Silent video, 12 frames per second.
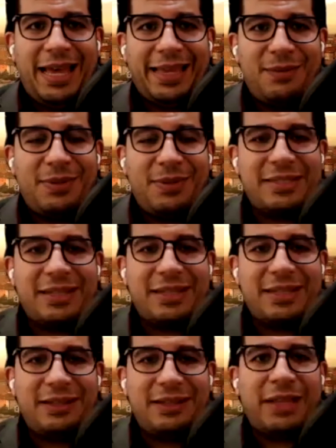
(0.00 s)
kind of basically
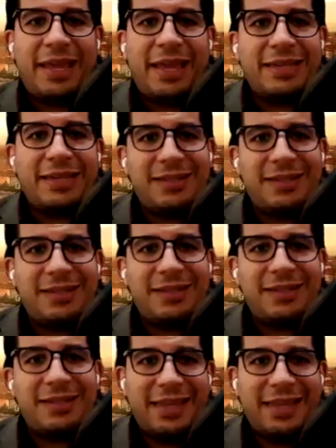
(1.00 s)
farm the land and
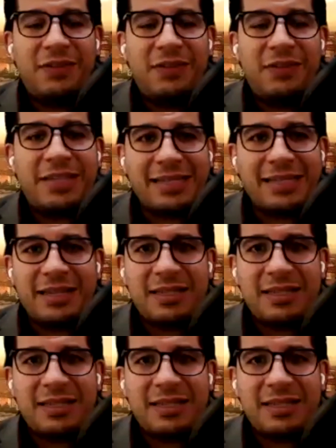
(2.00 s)
levy taxes.